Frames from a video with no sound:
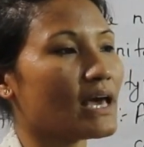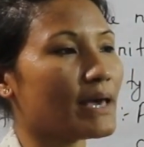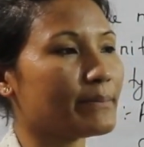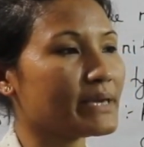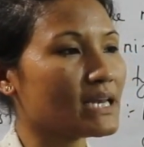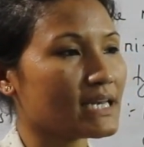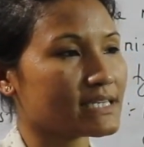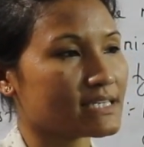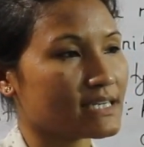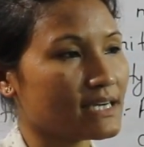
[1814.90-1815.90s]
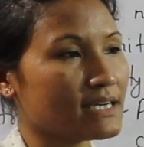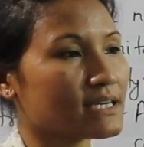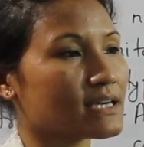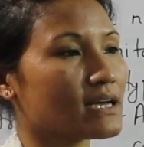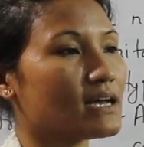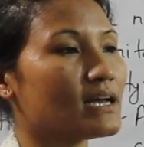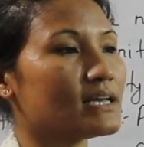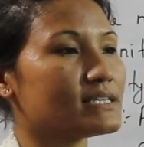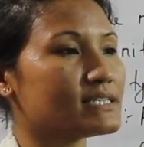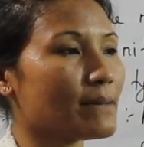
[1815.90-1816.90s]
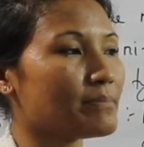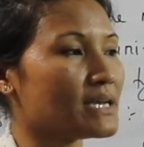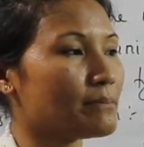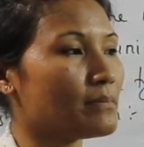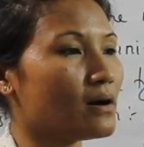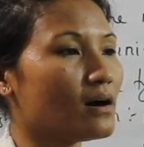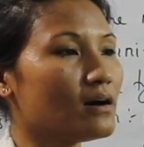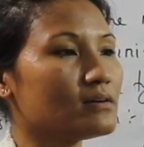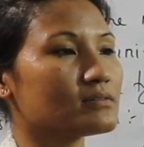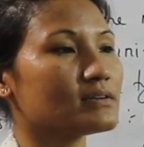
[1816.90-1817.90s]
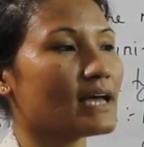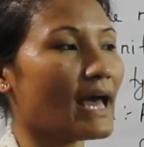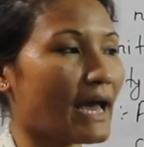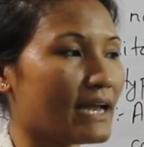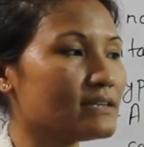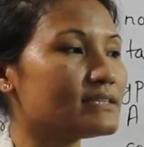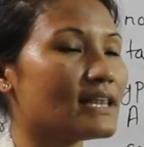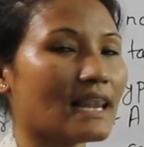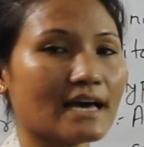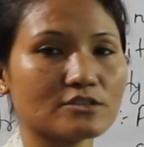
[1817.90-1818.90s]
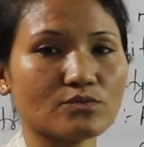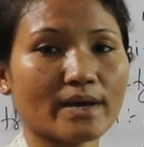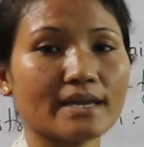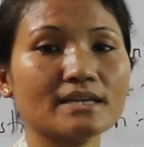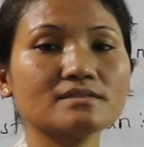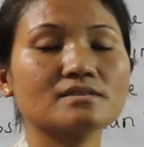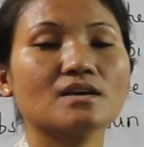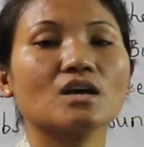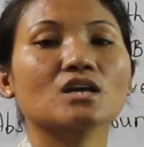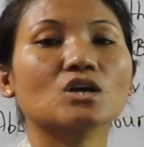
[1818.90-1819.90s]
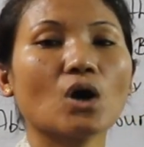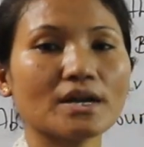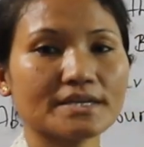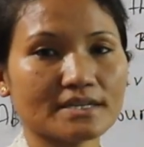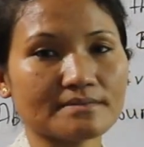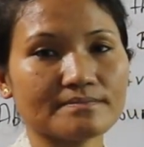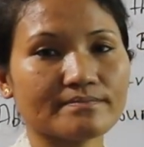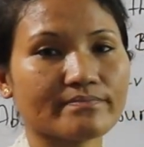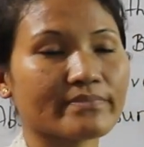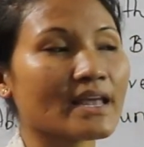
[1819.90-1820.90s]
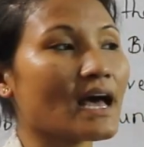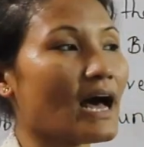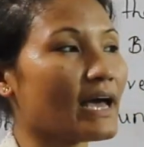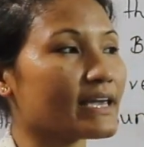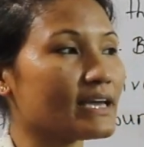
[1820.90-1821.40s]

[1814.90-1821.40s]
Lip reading: ability, September, and the last one is cotton. I